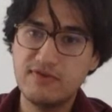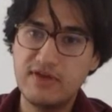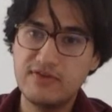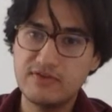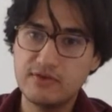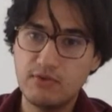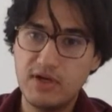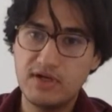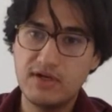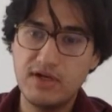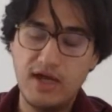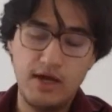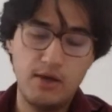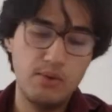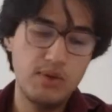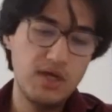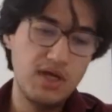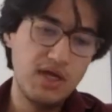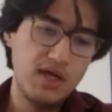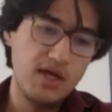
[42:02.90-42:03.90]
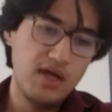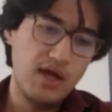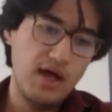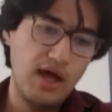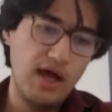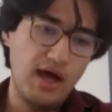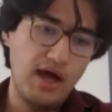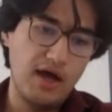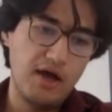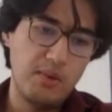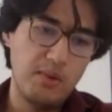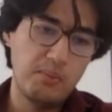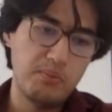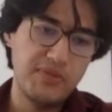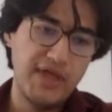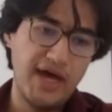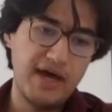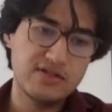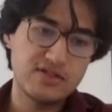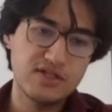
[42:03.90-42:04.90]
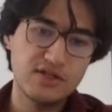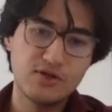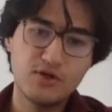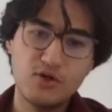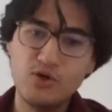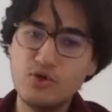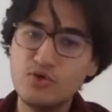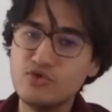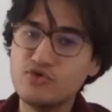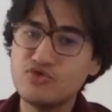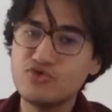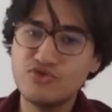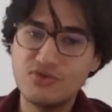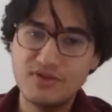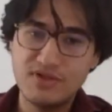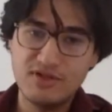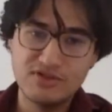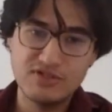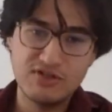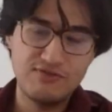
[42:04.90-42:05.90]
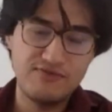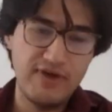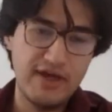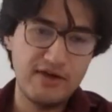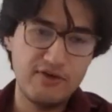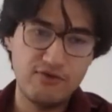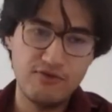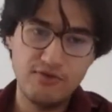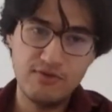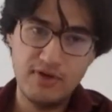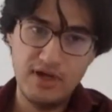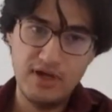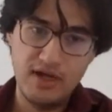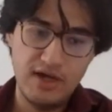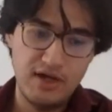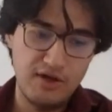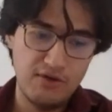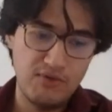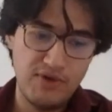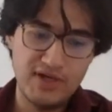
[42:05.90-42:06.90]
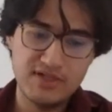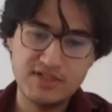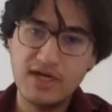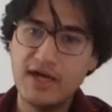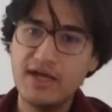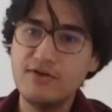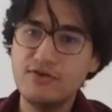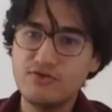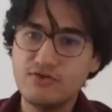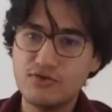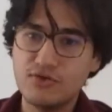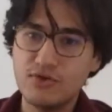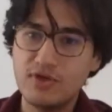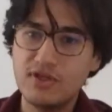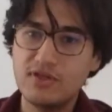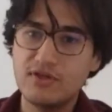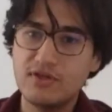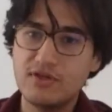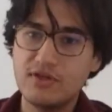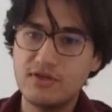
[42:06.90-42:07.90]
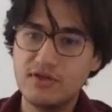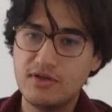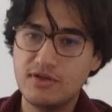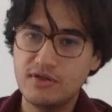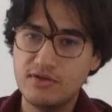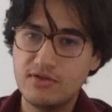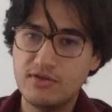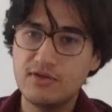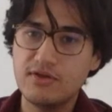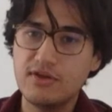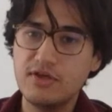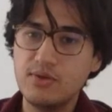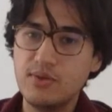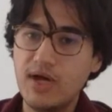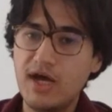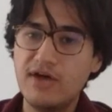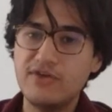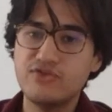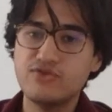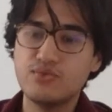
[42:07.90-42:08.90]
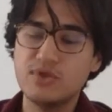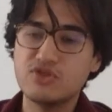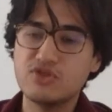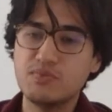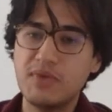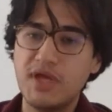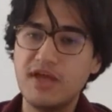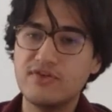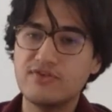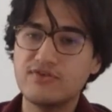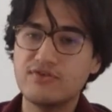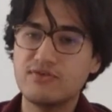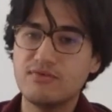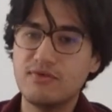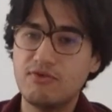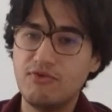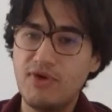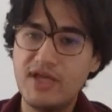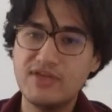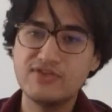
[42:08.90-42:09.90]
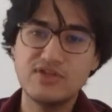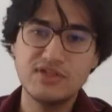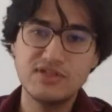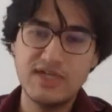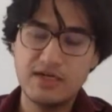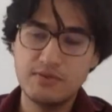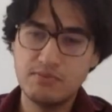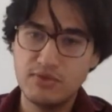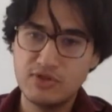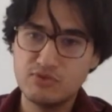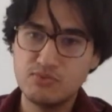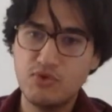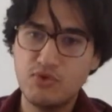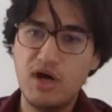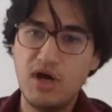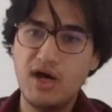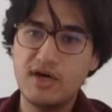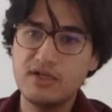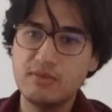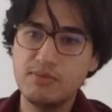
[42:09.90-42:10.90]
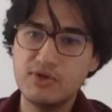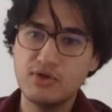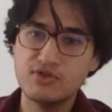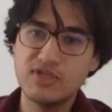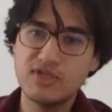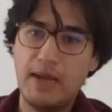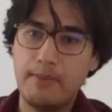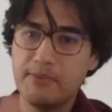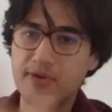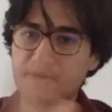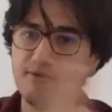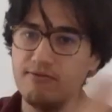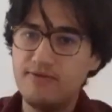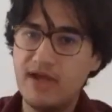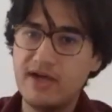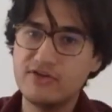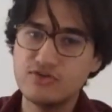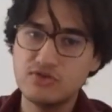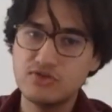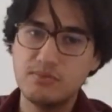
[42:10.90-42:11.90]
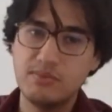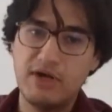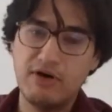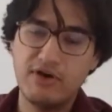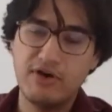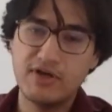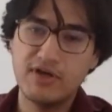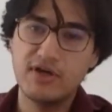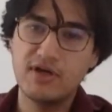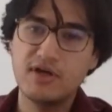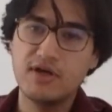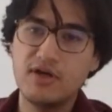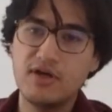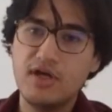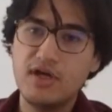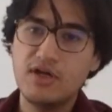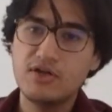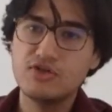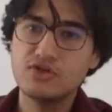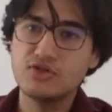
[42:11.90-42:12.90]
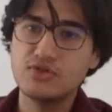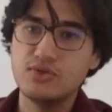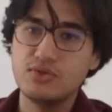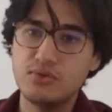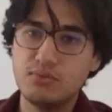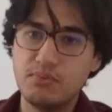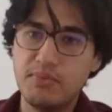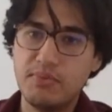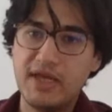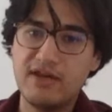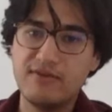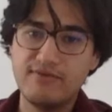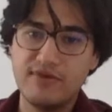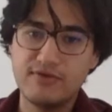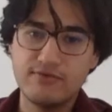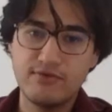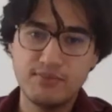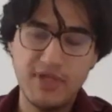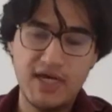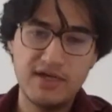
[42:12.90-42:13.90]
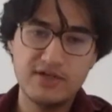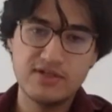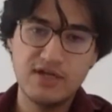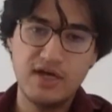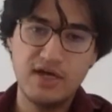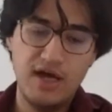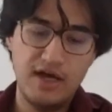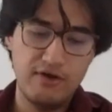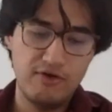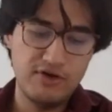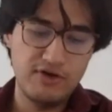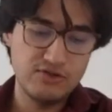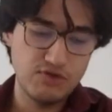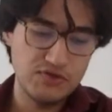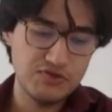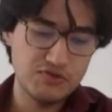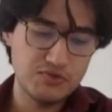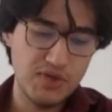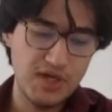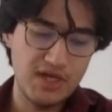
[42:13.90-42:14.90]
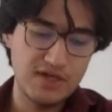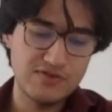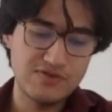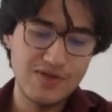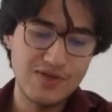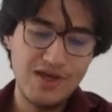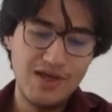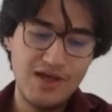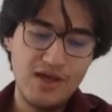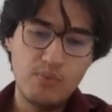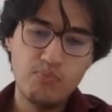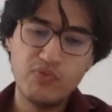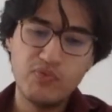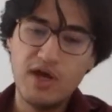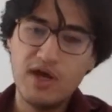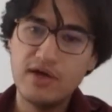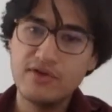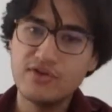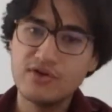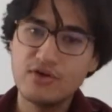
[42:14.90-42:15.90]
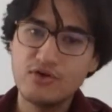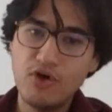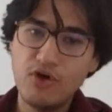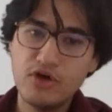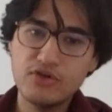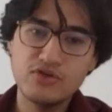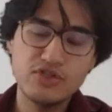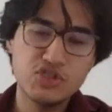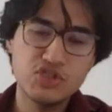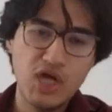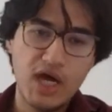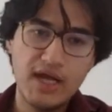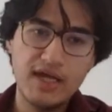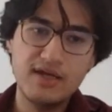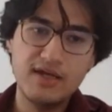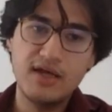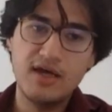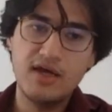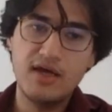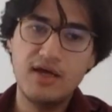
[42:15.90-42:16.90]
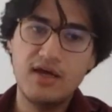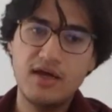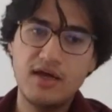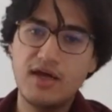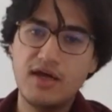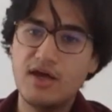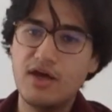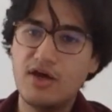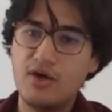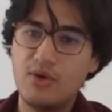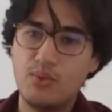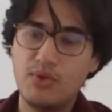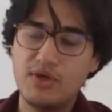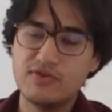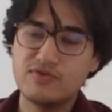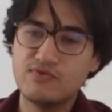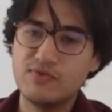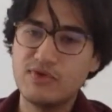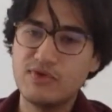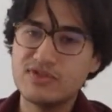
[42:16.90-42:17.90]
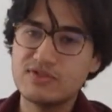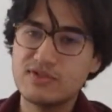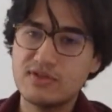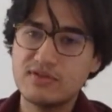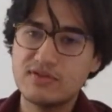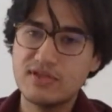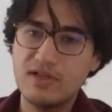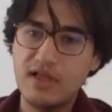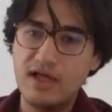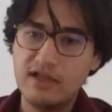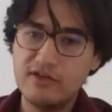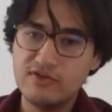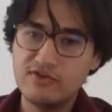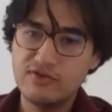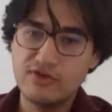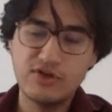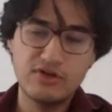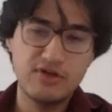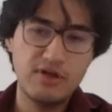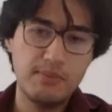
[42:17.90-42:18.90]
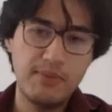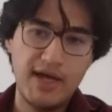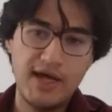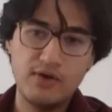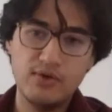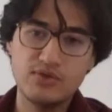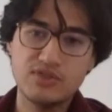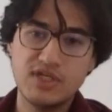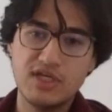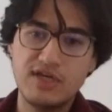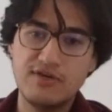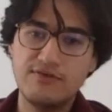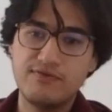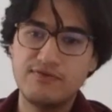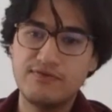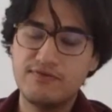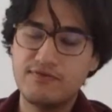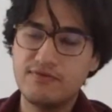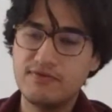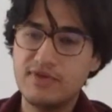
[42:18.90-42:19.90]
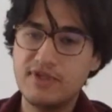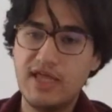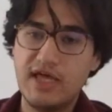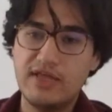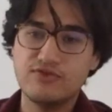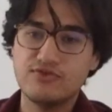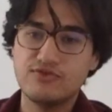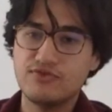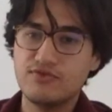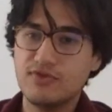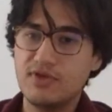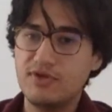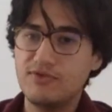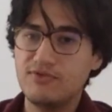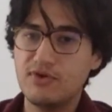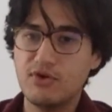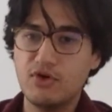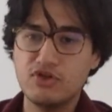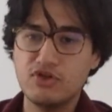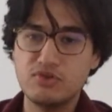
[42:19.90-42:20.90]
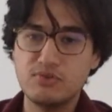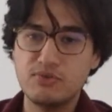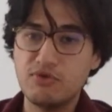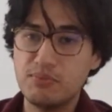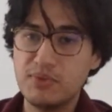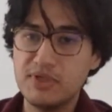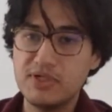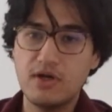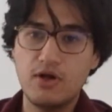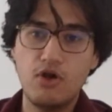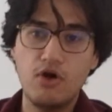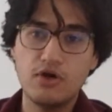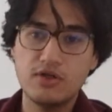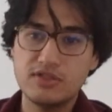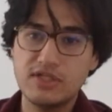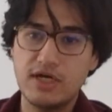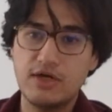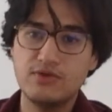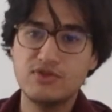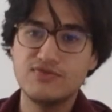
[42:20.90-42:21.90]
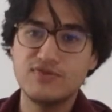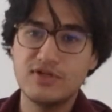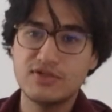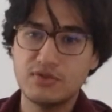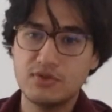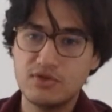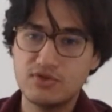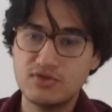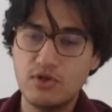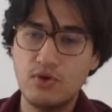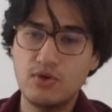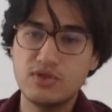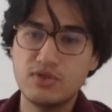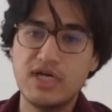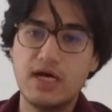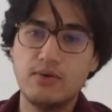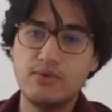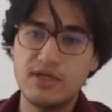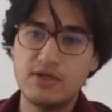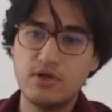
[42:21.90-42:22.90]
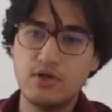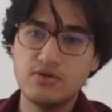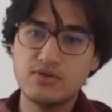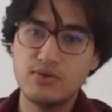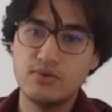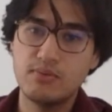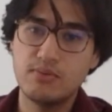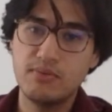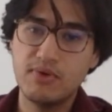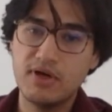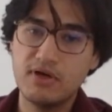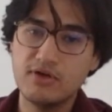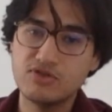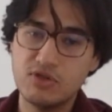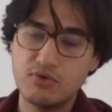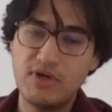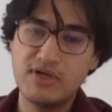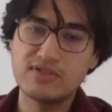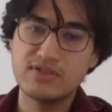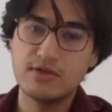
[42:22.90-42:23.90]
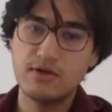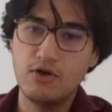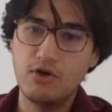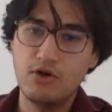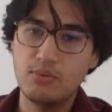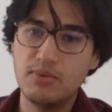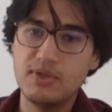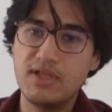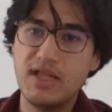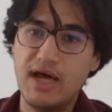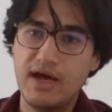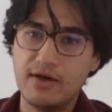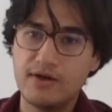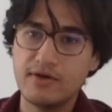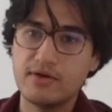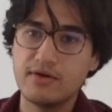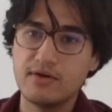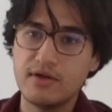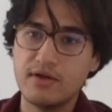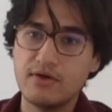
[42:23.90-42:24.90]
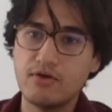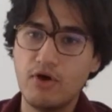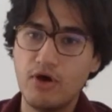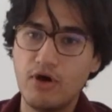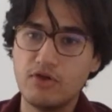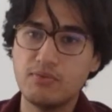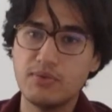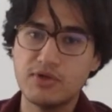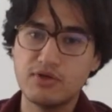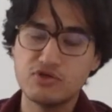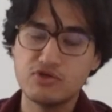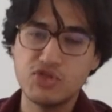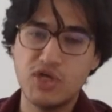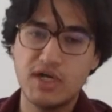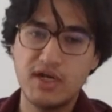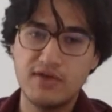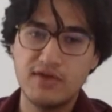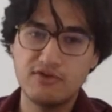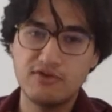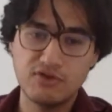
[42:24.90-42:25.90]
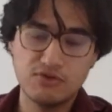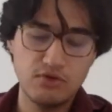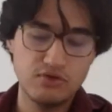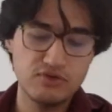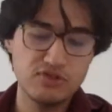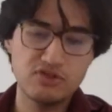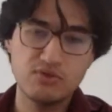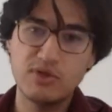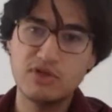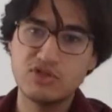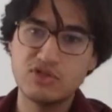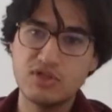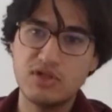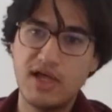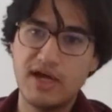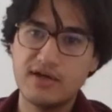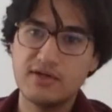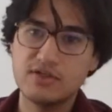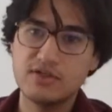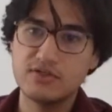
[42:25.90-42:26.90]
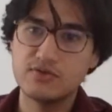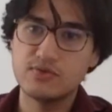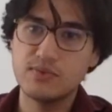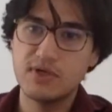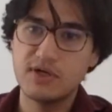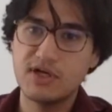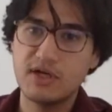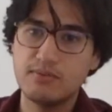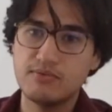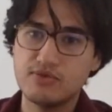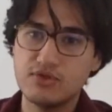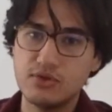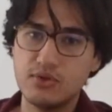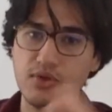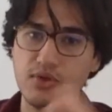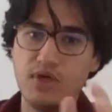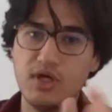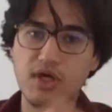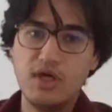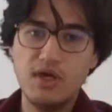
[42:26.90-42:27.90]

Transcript: are facing right now. That includes, there's a Fed rate hikes in the US, which makes raising debt much more harder because capital flies to America to benefit from that higher interest rates. The growth in China is still uncertain about if there are going to be repeated lockdowns, if that's going to slow down. That also generates a global lag in growth because China is such a consequential actor when it comes to